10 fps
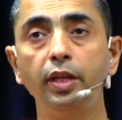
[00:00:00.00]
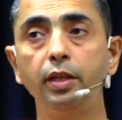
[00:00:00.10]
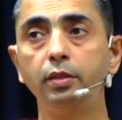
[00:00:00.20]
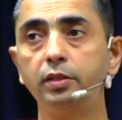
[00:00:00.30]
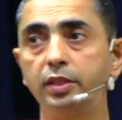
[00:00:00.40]

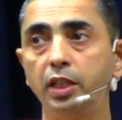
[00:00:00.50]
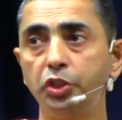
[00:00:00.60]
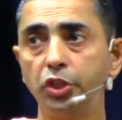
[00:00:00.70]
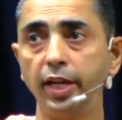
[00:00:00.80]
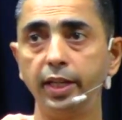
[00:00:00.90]
When
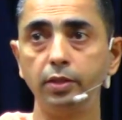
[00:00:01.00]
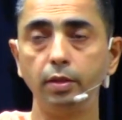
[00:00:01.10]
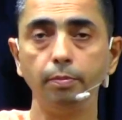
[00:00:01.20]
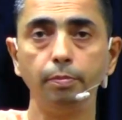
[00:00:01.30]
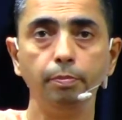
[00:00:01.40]

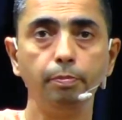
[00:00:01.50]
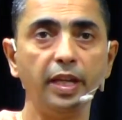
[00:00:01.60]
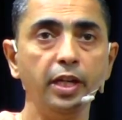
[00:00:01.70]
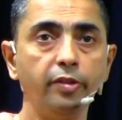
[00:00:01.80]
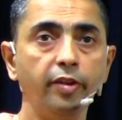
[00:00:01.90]
sunshine
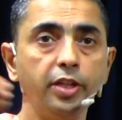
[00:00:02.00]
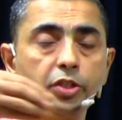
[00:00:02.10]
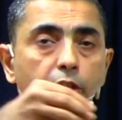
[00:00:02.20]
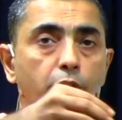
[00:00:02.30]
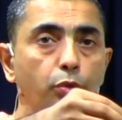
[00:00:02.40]

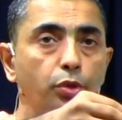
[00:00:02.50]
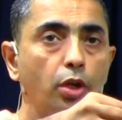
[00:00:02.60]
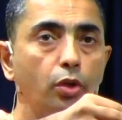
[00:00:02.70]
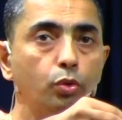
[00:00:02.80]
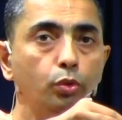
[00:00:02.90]
penetrates into
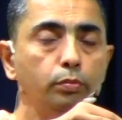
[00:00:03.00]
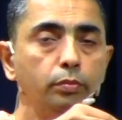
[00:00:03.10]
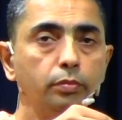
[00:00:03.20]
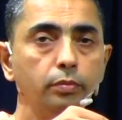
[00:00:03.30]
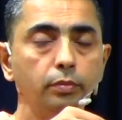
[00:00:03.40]
your
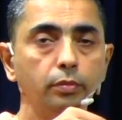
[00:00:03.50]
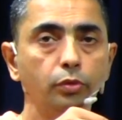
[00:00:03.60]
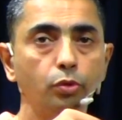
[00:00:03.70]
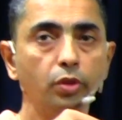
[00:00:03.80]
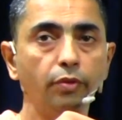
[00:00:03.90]
room,
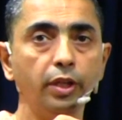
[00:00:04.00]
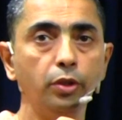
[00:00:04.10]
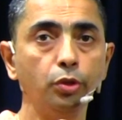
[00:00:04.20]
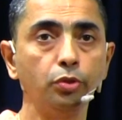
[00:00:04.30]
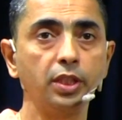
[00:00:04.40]
through the
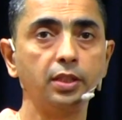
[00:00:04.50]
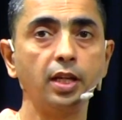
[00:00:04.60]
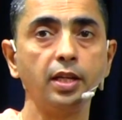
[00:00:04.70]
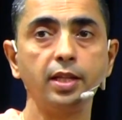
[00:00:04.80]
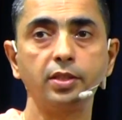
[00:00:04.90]
window you say
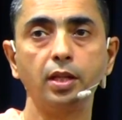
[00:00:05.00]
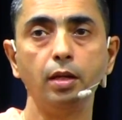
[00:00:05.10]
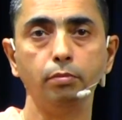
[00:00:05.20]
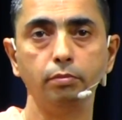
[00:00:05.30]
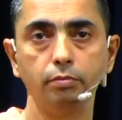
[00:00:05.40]
sun has
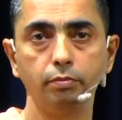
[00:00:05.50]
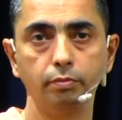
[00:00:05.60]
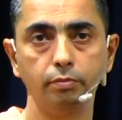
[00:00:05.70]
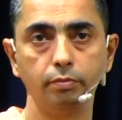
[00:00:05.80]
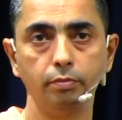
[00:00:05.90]
come.
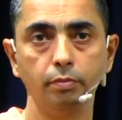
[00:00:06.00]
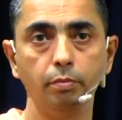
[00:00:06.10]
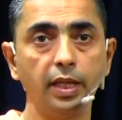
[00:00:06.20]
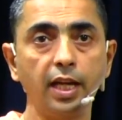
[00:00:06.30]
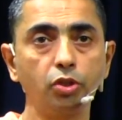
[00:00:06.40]

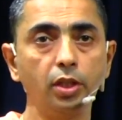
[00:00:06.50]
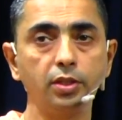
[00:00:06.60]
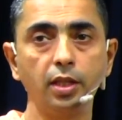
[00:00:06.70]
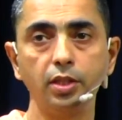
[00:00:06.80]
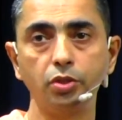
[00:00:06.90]
But
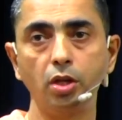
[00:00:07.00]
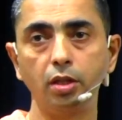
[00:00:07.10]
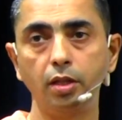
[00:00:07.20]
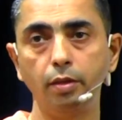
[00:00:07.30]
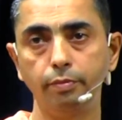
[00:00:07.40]
actually sun has
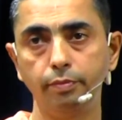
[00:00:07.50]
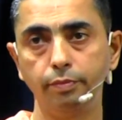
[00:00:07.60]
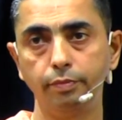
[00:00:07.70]
not come.